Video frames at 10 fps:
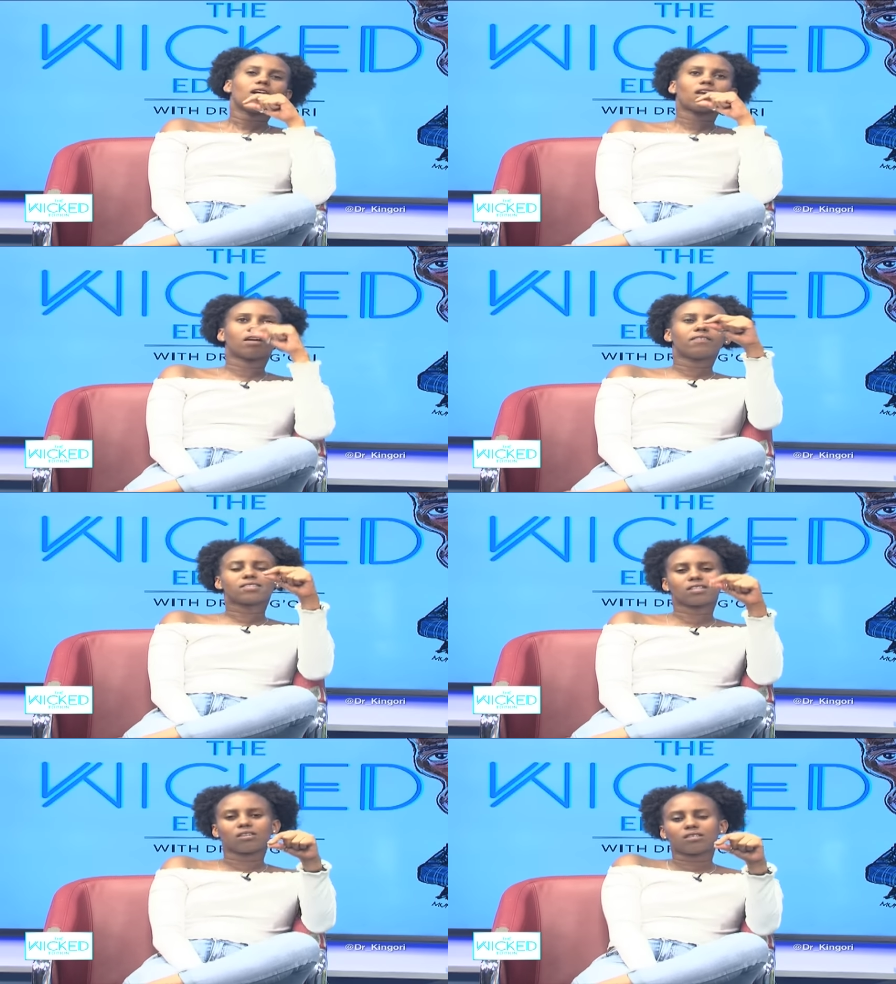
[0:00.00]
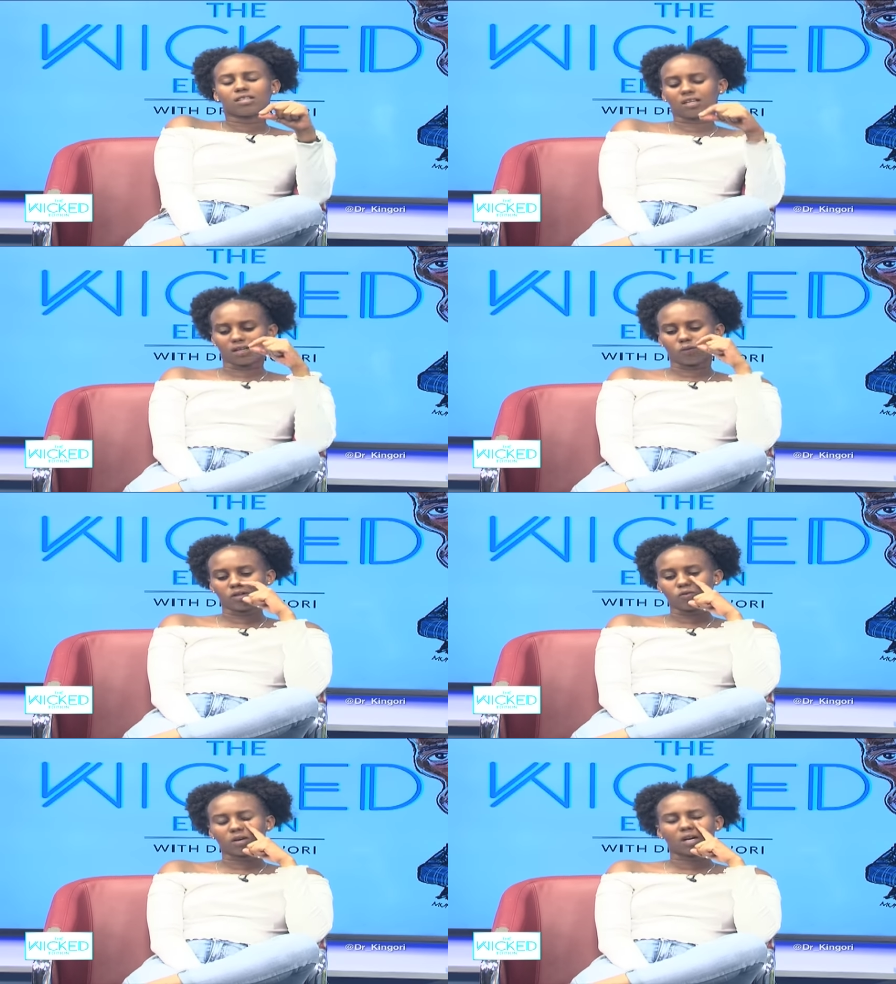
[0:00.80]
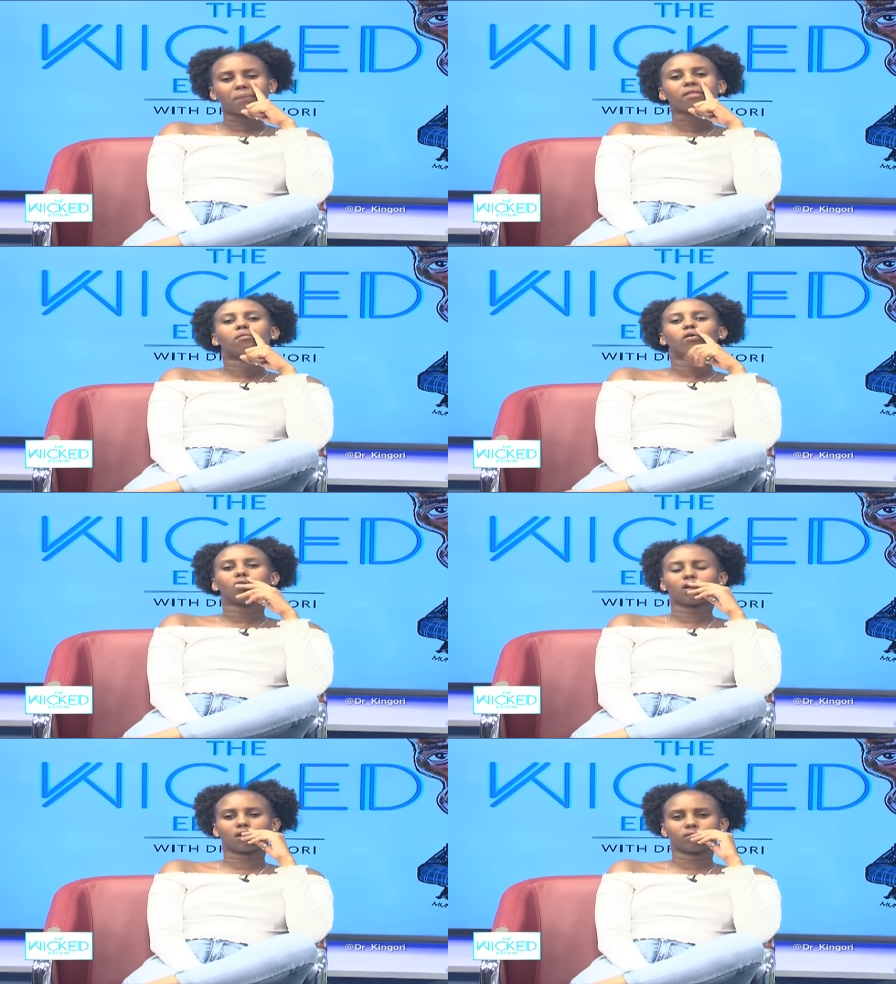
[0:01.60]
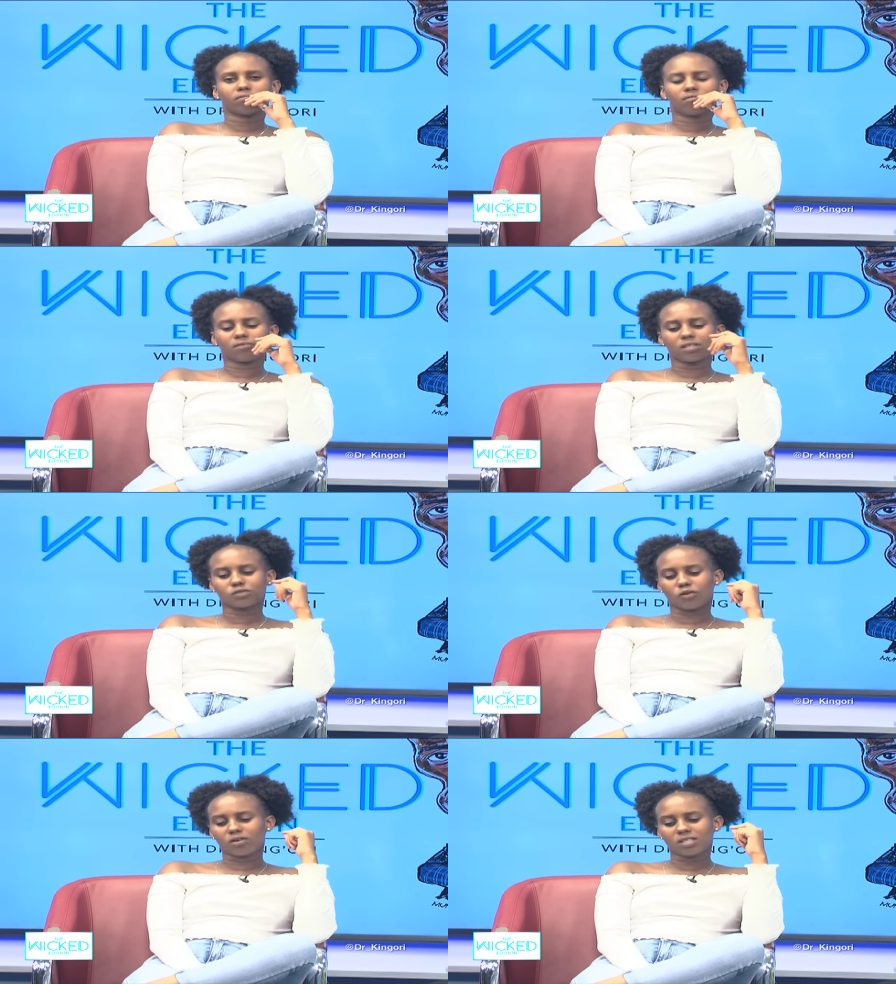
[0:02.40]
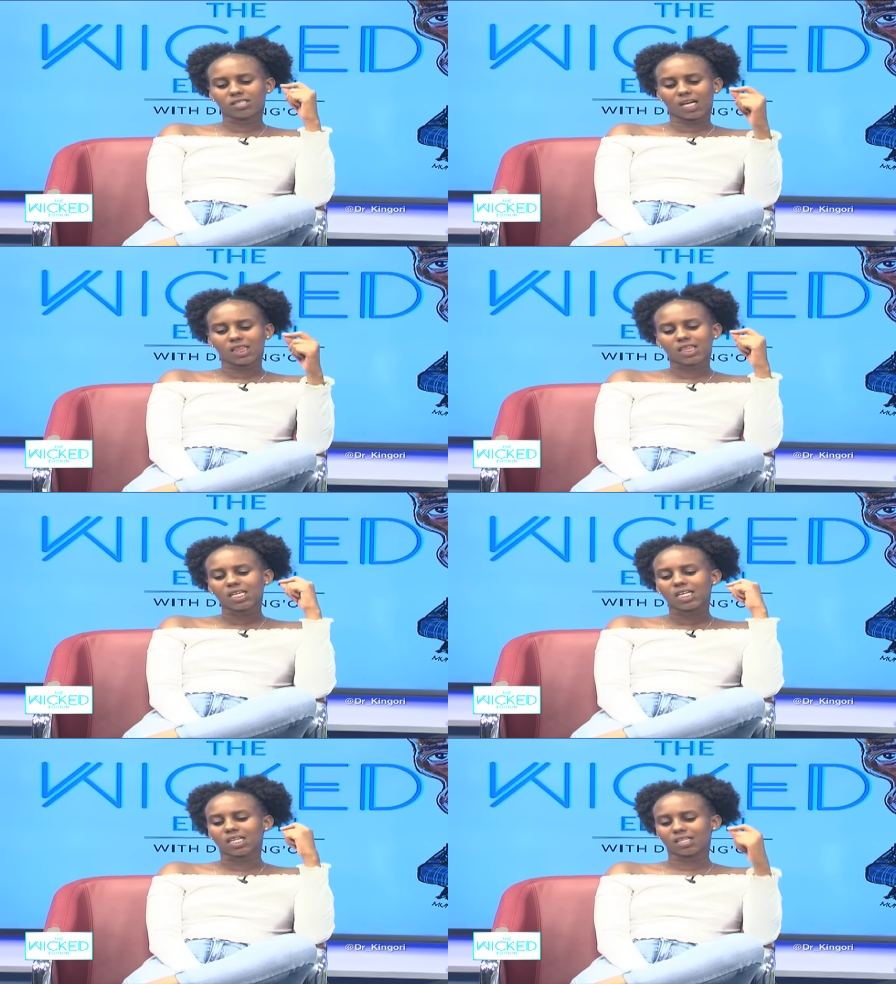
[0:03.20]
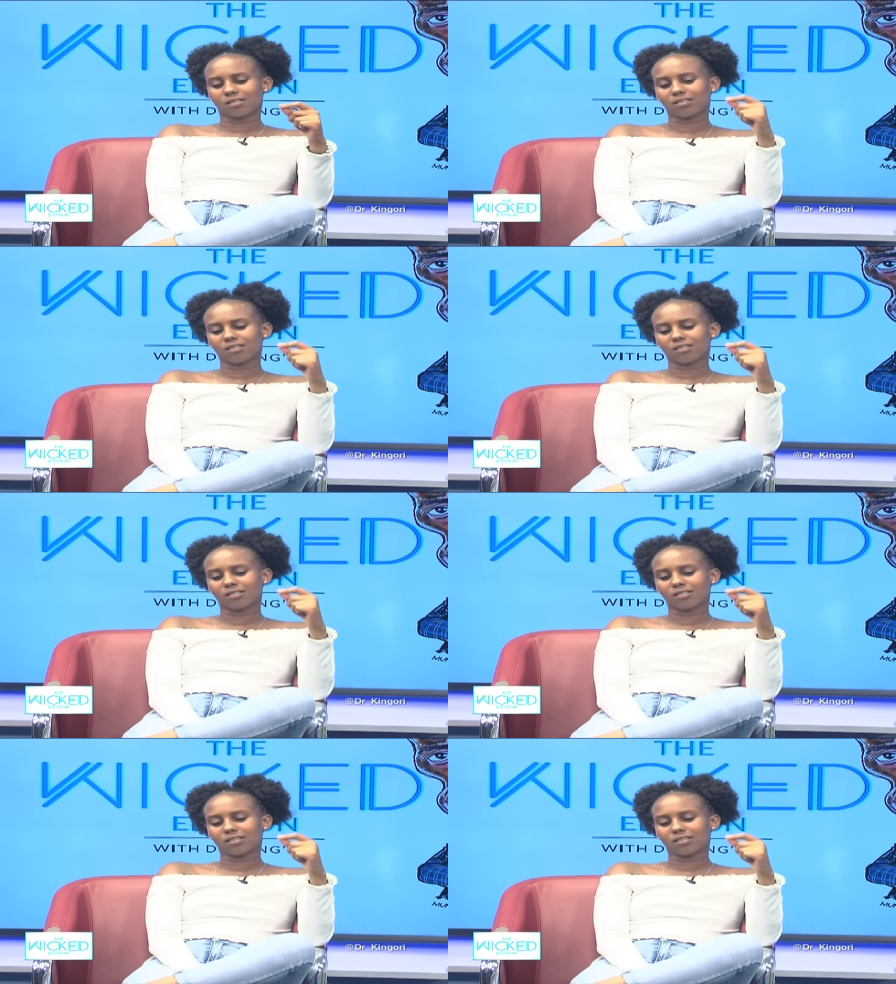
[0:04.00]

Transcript: Every single day when you wake up in the morning, there's always that thing.